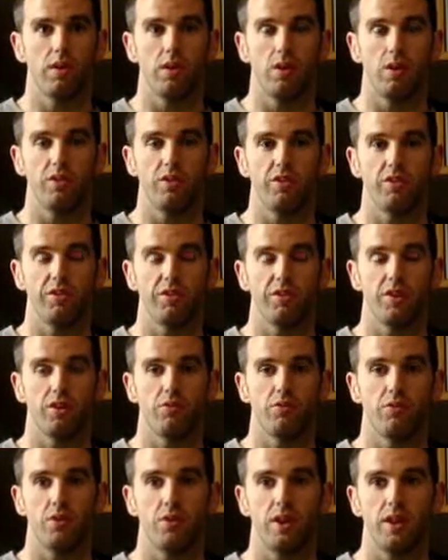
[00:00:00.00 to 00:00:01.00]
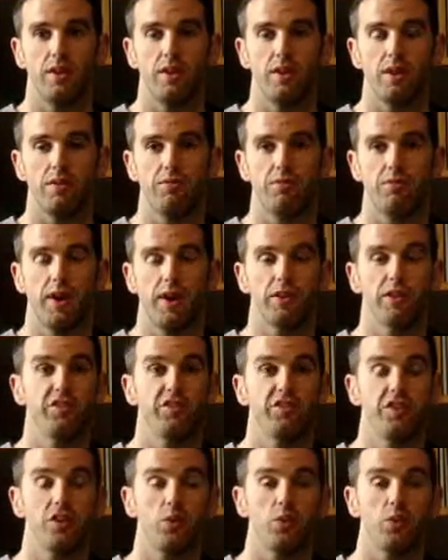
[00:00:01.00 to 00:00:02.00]
this is going to really affect the
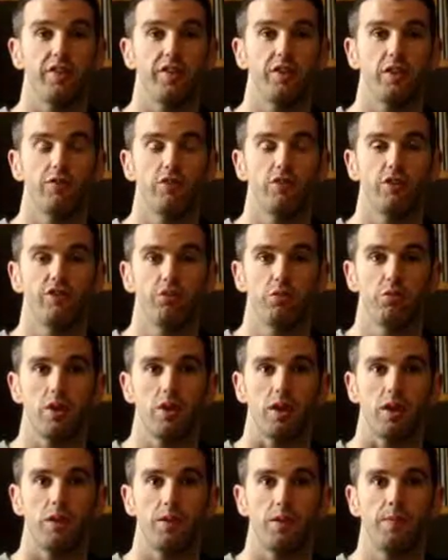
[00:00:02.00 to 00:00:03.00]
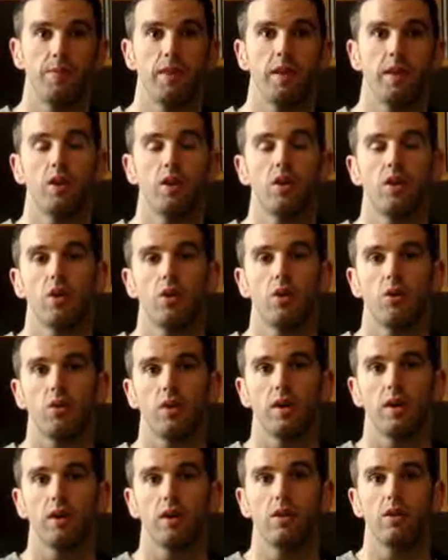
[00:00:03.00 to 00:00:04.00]
sequencing of your swing,
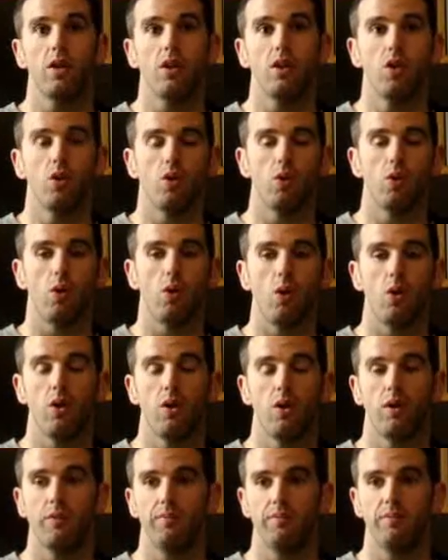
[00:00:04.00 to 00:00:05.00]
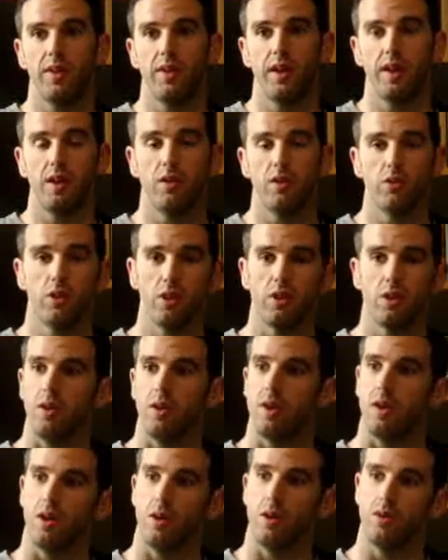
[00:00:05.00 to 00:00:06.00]
okay? Or, hey, look,
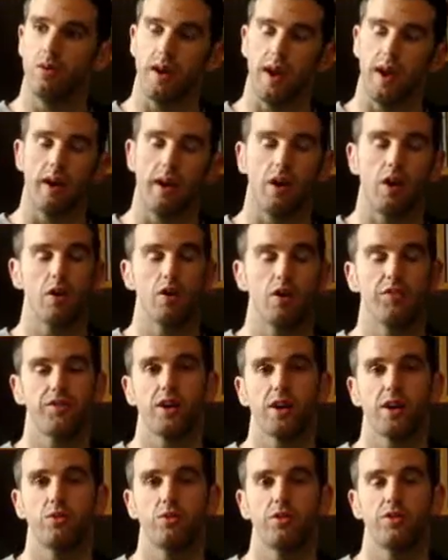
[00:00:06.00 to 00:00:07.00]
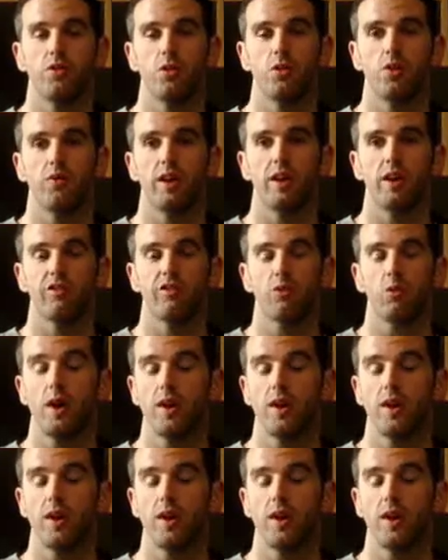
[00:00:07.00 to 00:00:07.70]
you had a hard time with the overhead